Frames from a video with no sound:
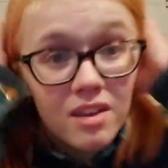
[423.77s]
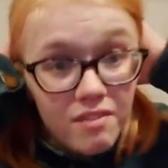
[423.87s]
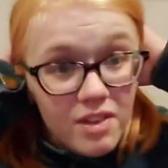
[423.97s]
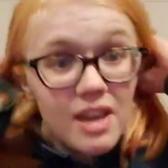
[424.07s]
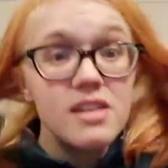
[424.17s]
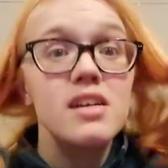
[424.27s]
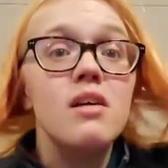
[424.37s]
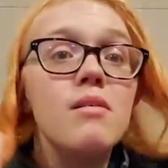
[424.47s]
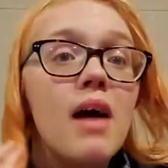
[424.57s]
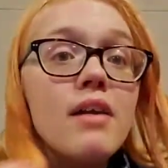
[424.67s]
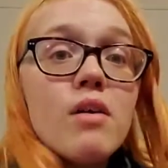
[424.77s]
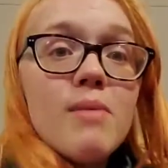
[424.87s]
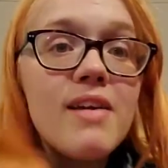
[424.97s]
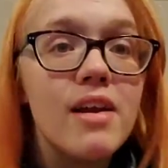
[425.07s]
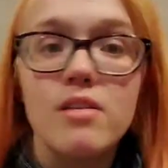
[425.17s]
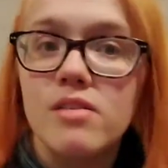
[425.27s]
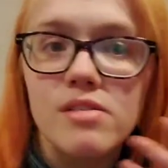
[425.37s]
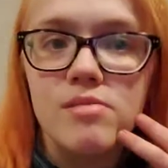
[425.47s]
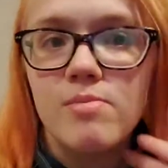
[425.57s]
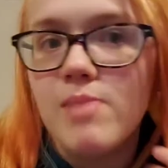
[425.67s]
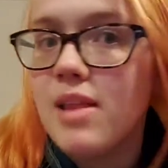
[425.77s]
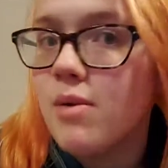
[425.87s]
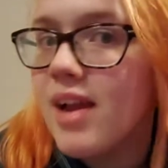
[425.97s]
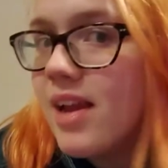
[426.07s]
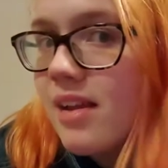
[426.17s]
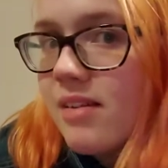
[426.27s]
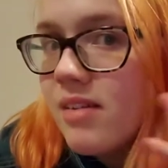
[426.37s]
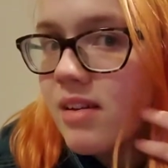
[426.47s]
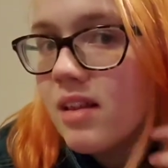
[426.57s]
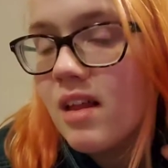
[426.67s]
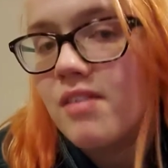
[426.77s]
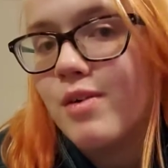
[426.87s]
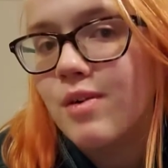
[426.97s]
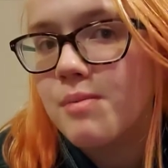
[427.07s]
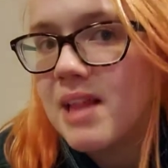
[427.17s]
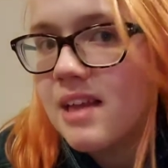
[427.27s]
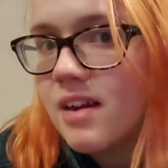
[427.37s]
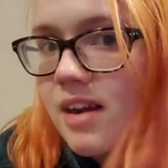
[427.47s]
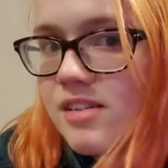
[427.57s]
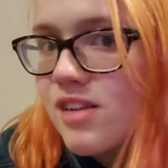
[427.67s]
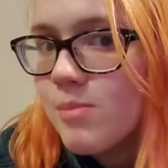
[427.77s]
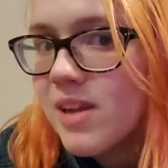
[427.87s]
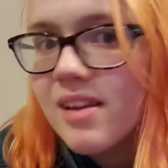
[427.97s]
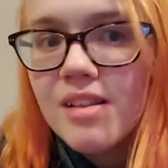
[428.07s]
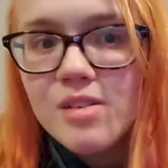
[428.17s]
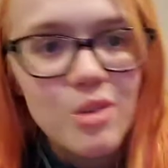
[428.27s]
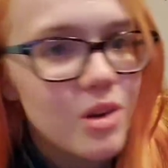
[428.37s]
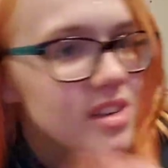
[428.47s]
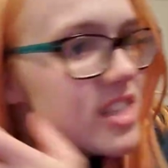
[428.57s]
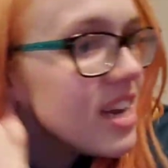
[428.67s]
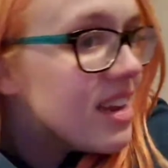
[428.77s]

You can't tell. I know my hair does. By the way, a lot of you are gonna be like, your hair is not pink, it looks orange.